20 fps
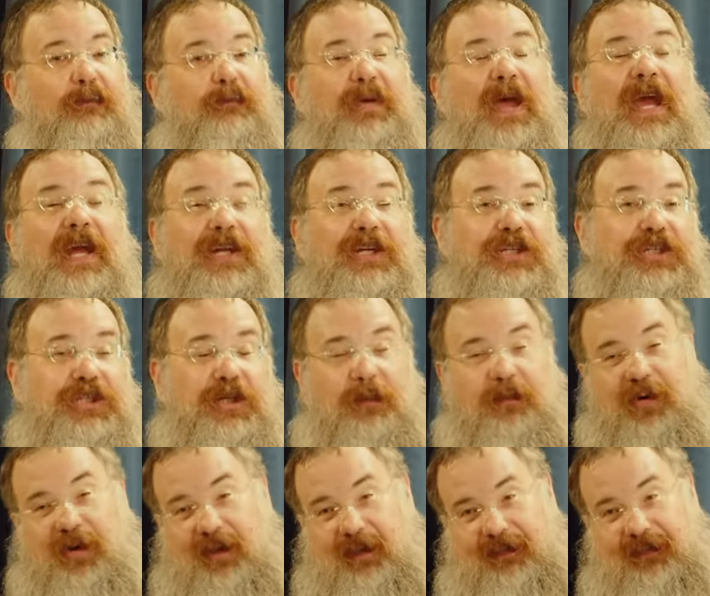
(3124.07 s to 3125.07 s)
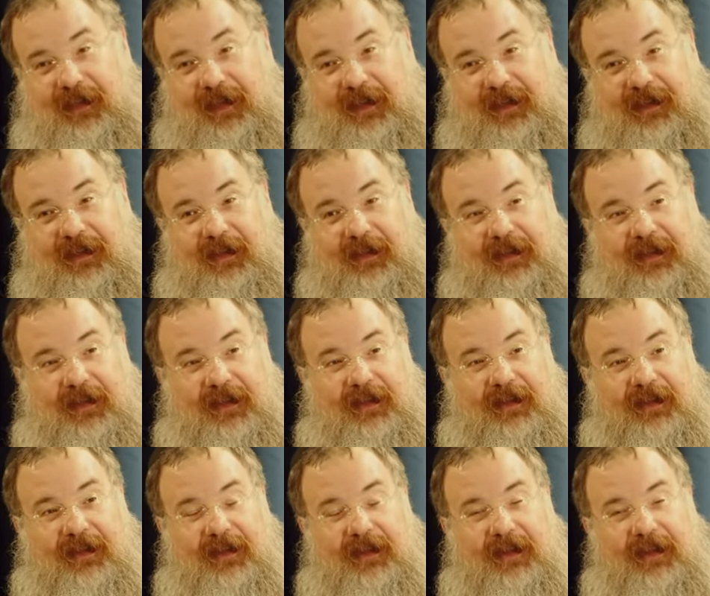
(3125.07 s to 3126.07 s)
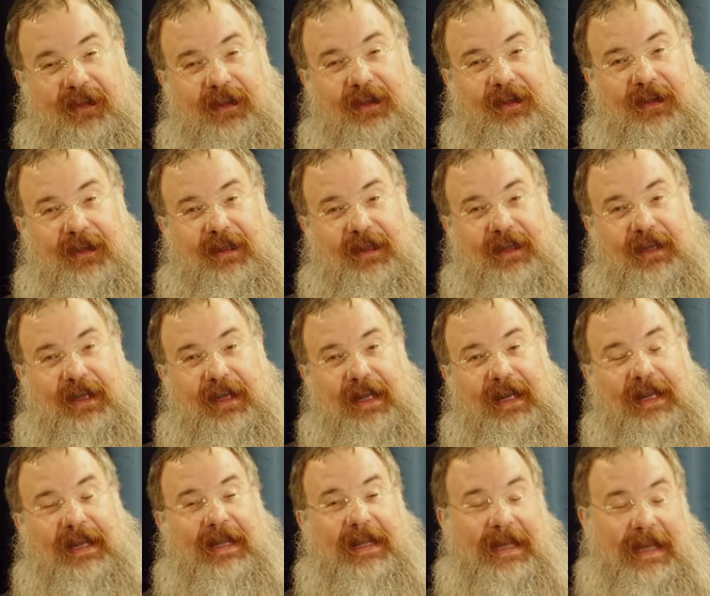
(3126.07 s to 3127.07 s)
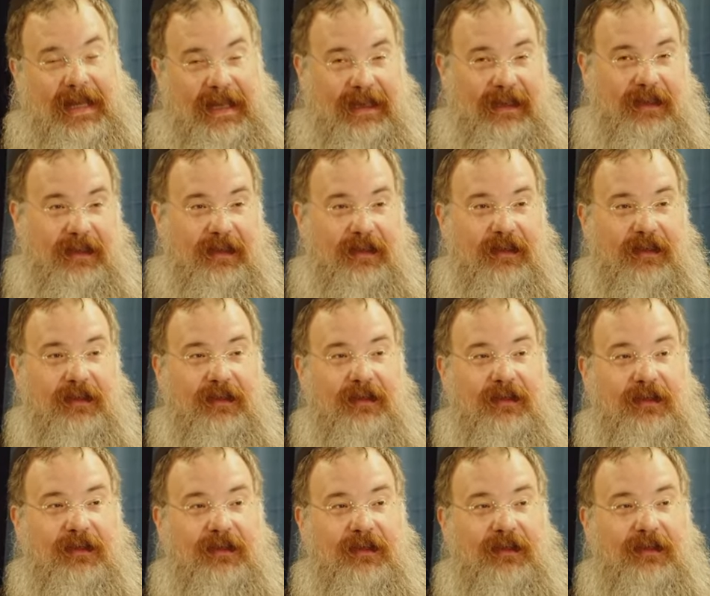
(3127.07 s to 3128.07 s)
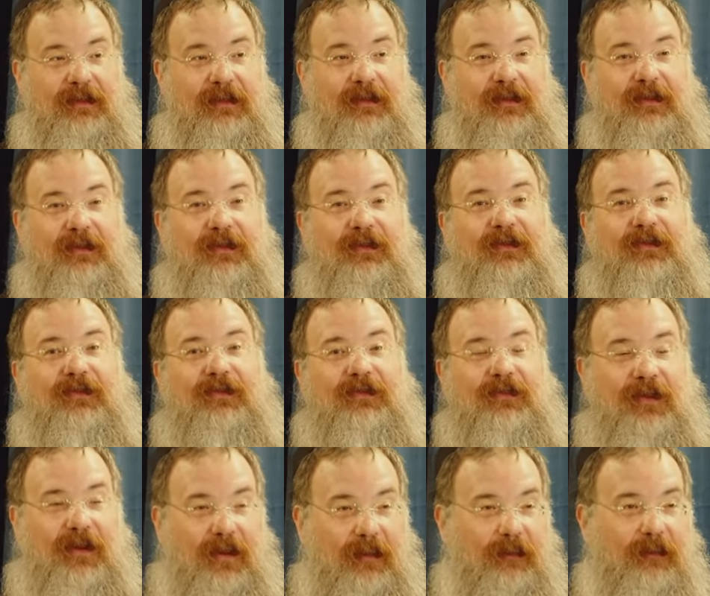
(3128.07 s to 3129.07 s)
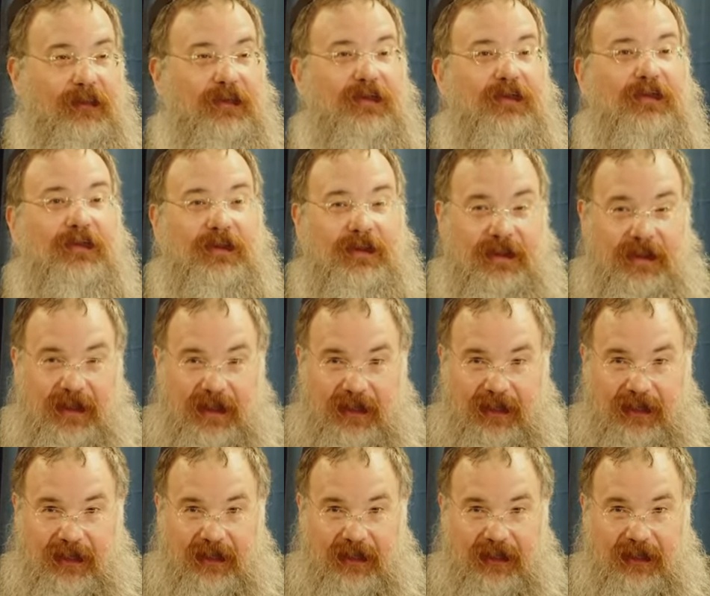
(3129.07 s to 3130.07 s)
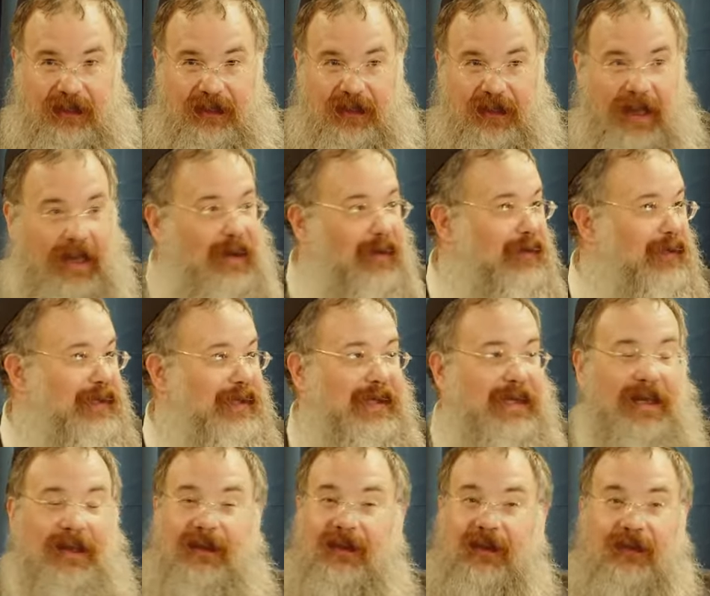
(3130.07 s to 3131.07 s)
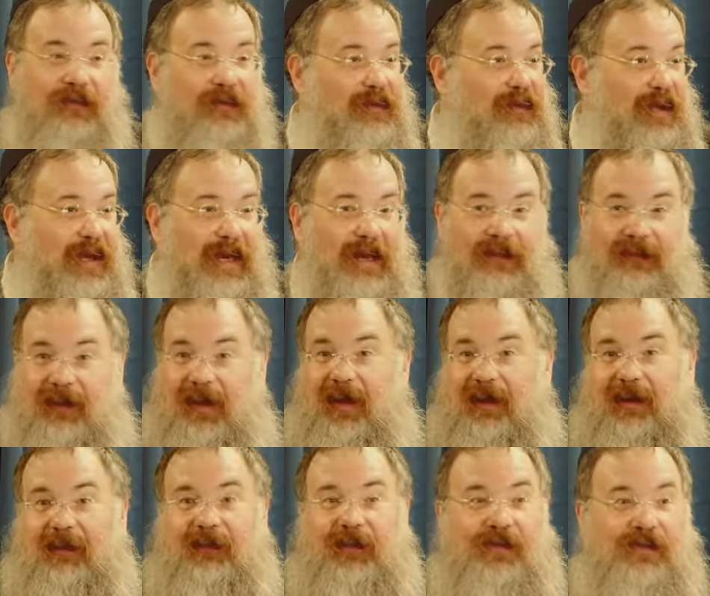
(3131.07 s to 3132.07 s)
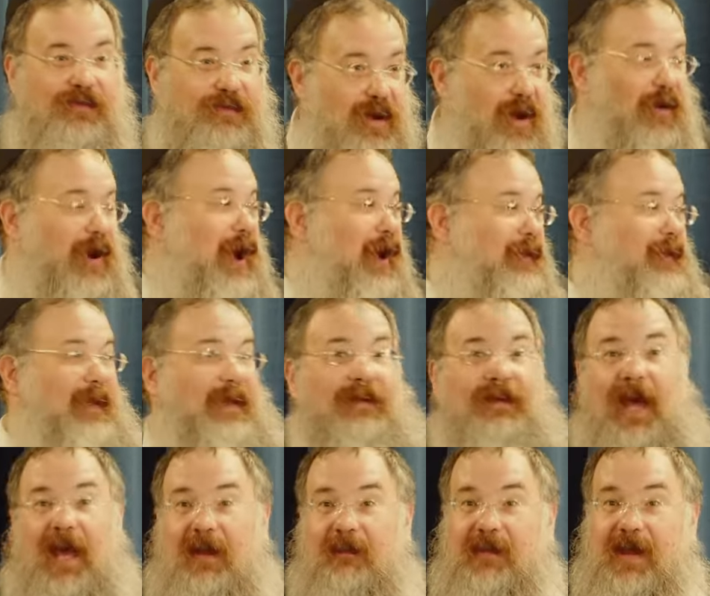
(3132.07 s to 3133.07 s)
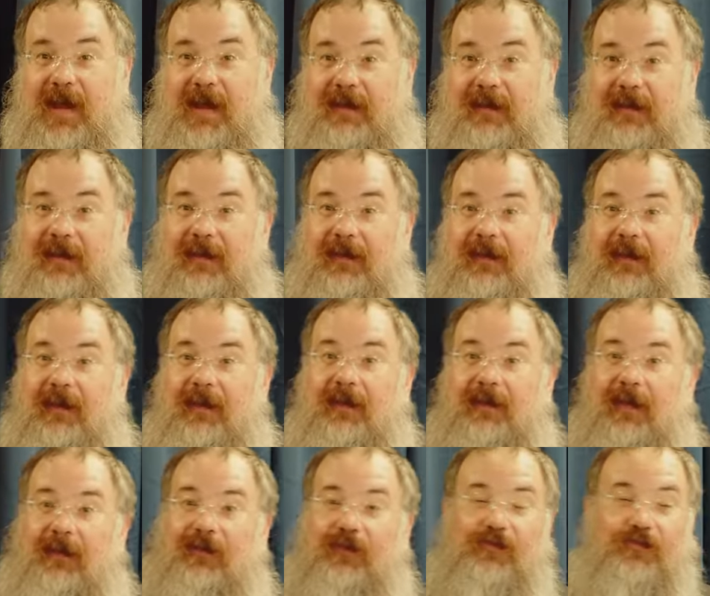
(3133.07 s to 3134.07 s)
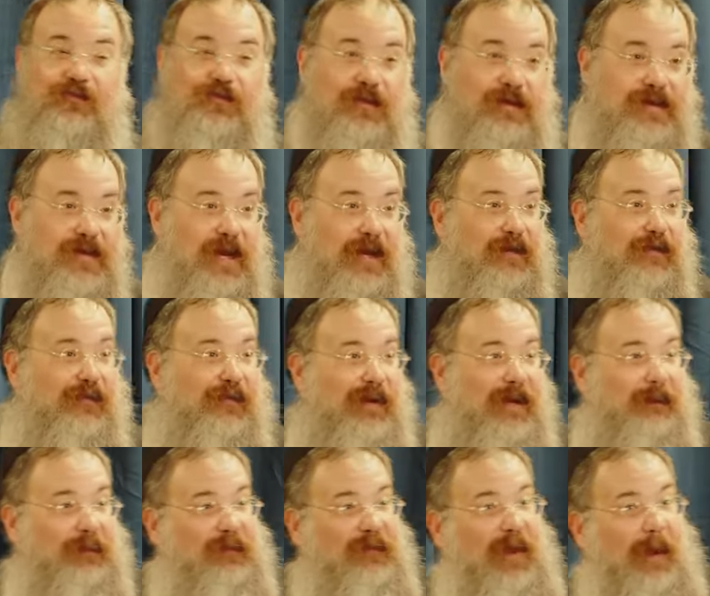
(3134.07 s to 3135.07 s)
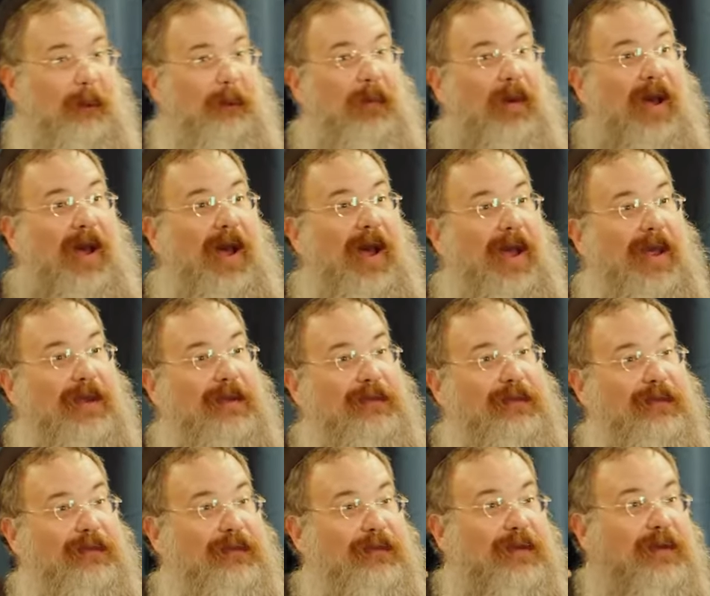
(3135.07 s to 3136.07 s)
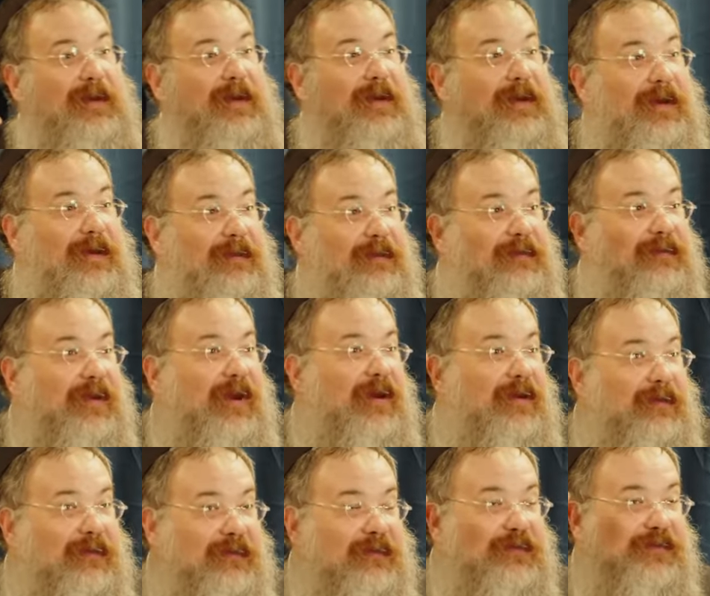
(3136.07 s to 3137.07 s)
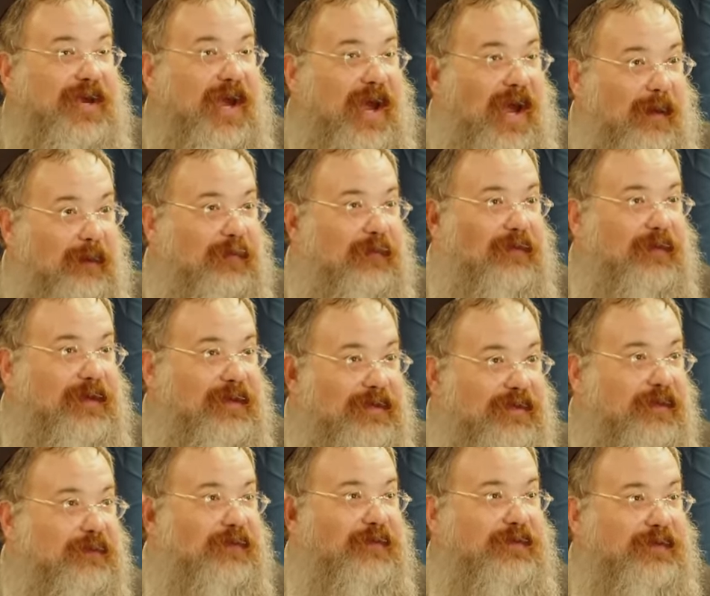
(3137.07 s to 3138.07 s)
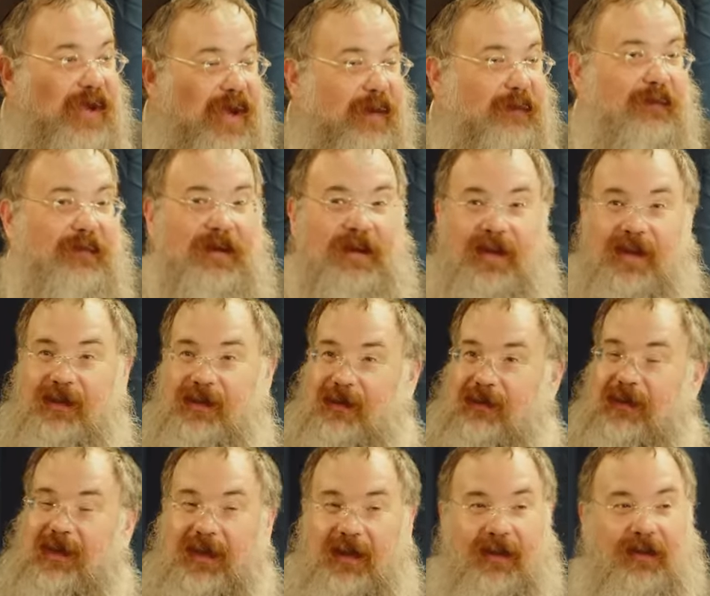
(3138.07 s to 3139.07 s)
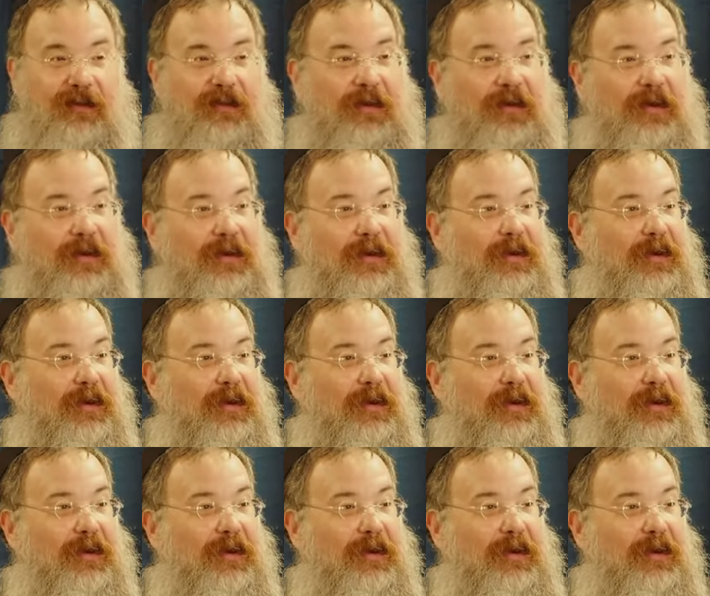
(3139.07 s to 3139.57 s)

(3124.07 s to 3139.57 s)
Picture perfect. And then some nudnik. How did he get in this class? I don't even know. How did they let him in? This nudnik creeps up behind you and starts jabbering, gibber jabbering in your ear